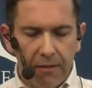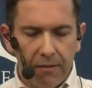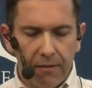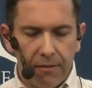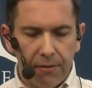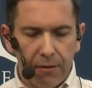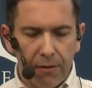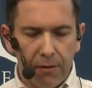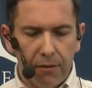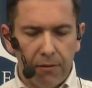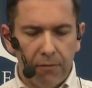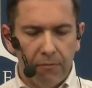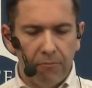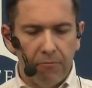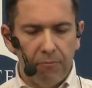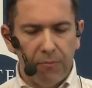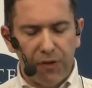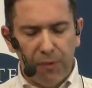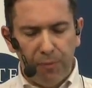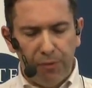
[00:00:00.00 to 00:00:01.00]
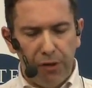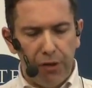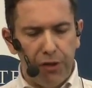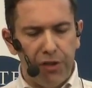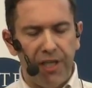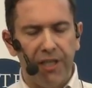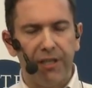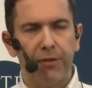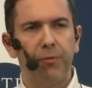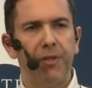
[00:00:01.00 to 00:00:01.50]
So the
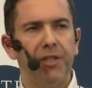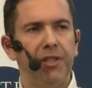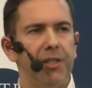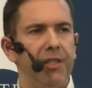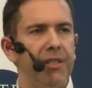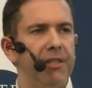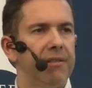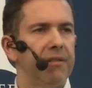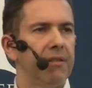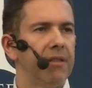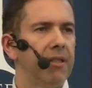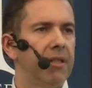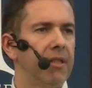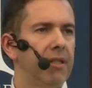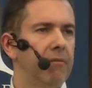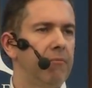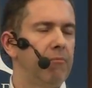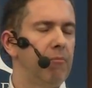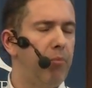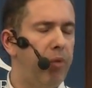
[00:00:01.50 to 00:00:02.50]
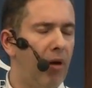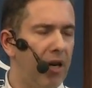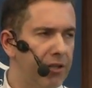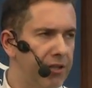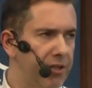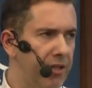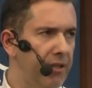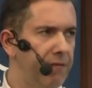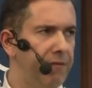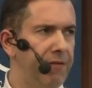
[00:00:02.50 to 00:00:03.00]
project, which is
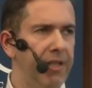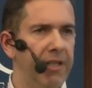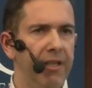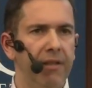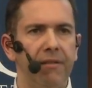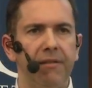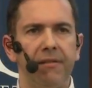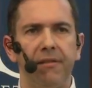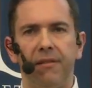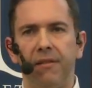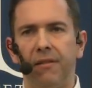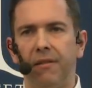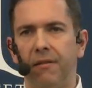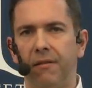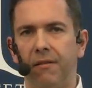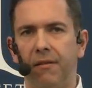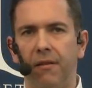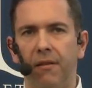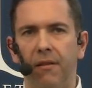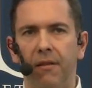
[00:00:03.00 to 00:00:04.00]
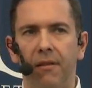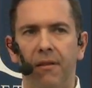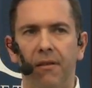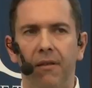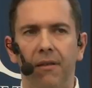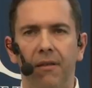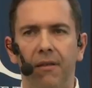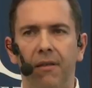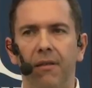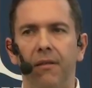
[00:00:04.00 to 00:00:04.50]
partially financed
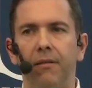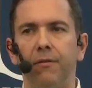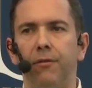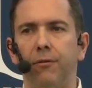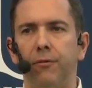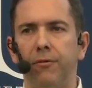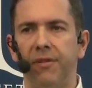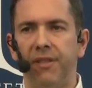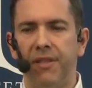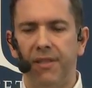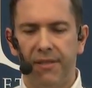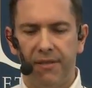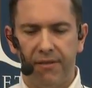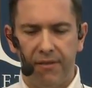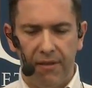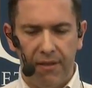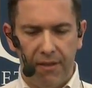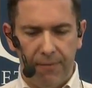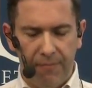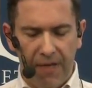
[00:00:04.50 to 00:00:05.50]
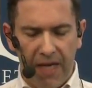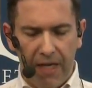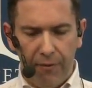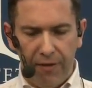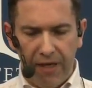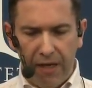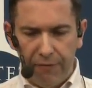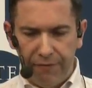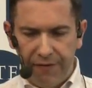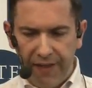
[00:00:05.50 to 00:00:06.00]
through this
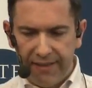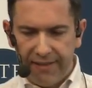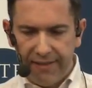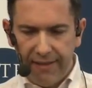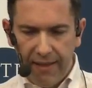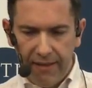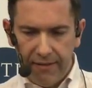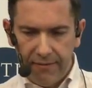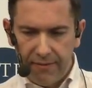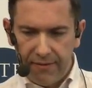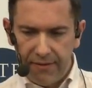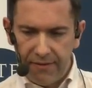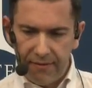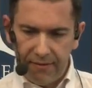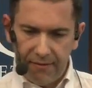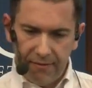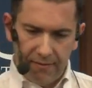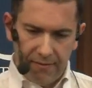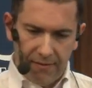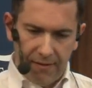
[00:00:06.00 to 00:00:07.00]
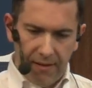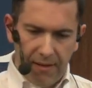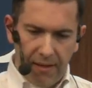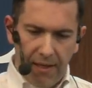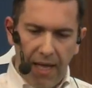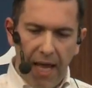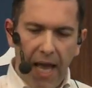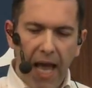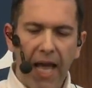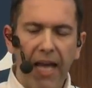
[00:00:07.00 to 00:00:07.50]
area of excellence,
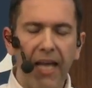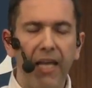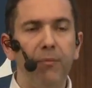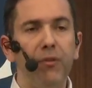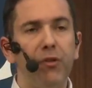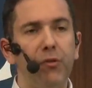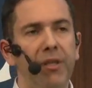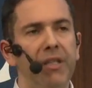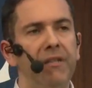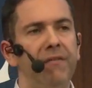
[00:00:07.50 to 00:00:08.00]
aimed to